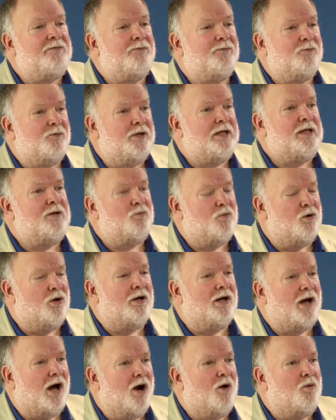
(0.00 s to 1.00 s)
we
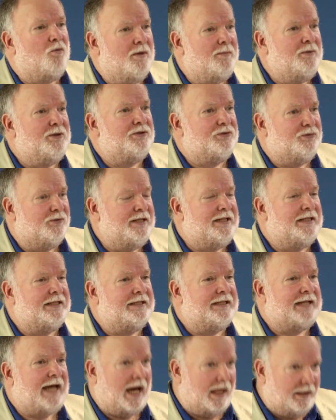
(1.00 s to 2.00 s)
want our women
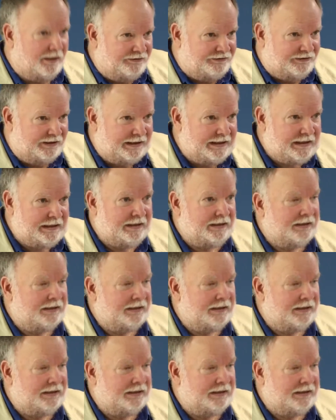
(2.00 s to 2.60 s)
treated callously